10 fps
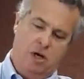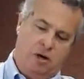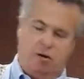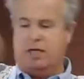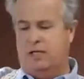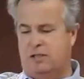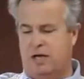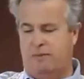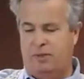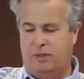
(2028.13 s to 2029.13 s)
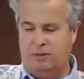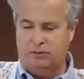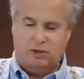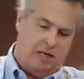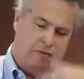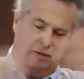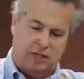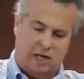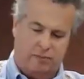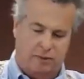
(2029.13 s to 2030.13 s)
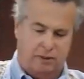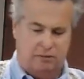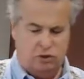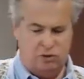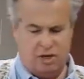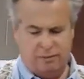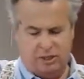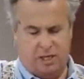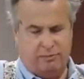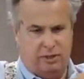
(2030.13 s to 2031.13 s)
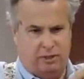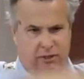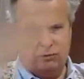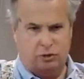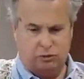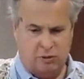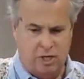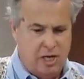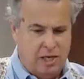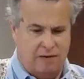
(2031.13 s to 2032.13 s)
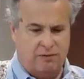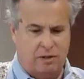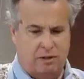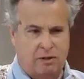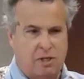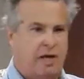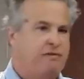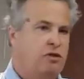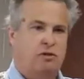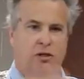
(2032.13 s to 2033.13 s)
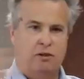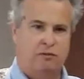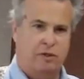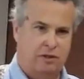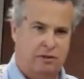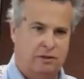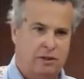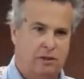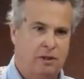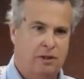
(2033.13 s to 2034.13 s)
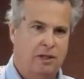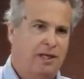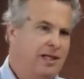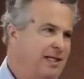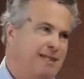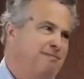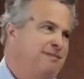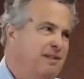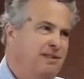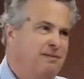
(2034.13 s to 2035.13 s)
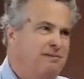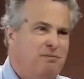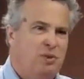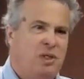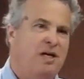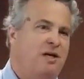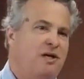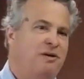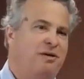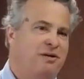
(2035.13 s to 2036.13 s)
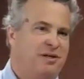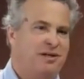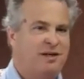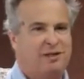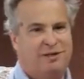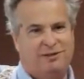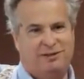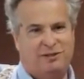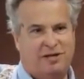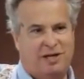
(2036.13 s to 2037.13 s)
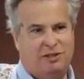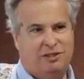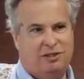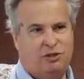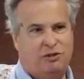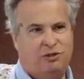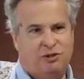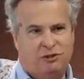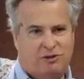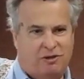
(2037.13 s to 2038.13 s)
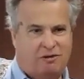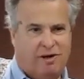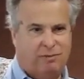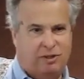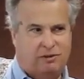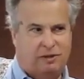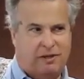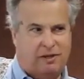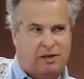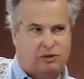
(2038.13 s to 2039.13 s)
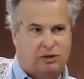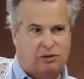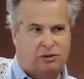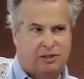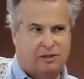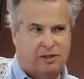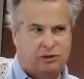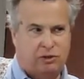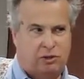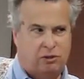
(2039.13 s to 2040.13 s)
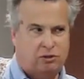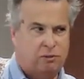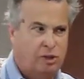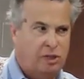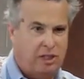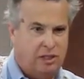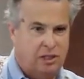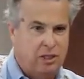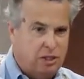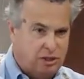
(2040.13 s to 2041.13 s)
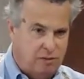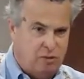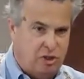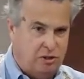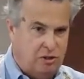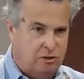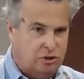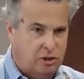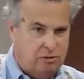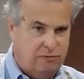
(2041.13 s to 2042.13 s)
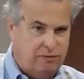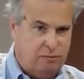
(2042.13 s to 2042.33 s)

hurricanes happen, and tidal waves happen, and tsunamis happen, and the Earth's destroyed. Never uh, life starts all over again on this. Yeah, you, you know, you, you get into science, and as soon as you start grabbing 1,000 years, 10,000 years, a millennia, 10 million years, 150